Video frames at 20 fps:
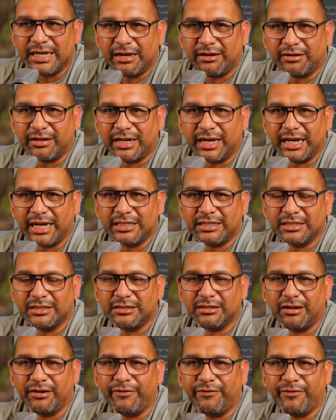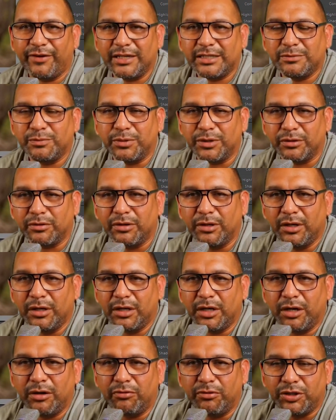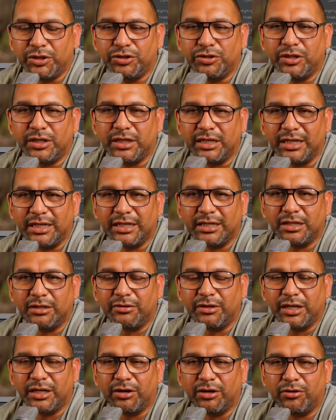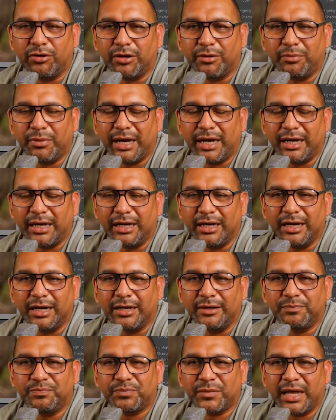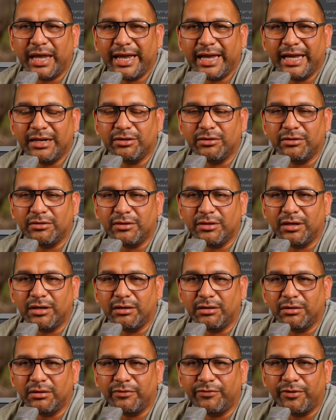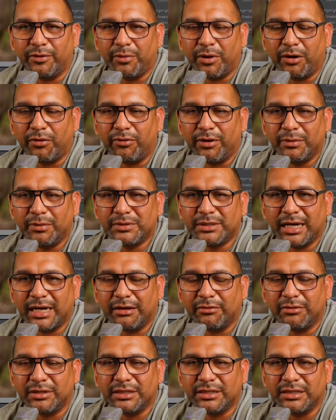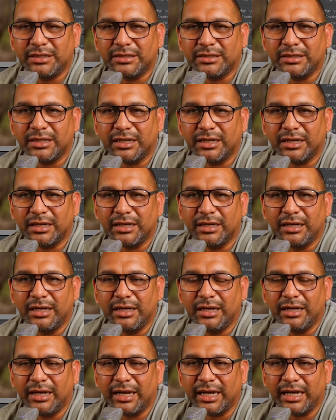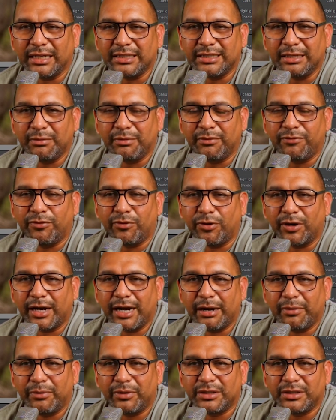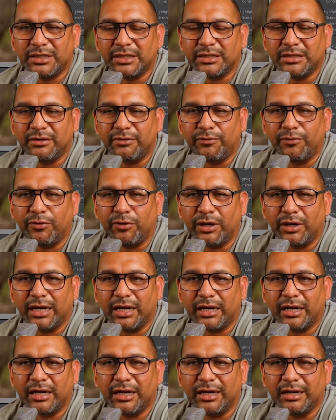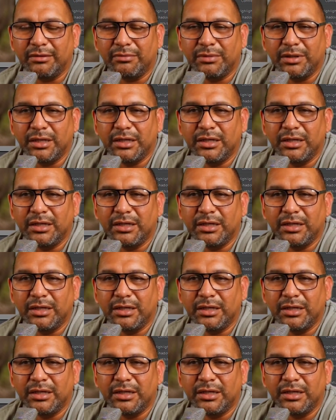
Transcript: out and catch us on Facebook, which you can get a hold of my handle from our website, which is like I said before, camera64.com.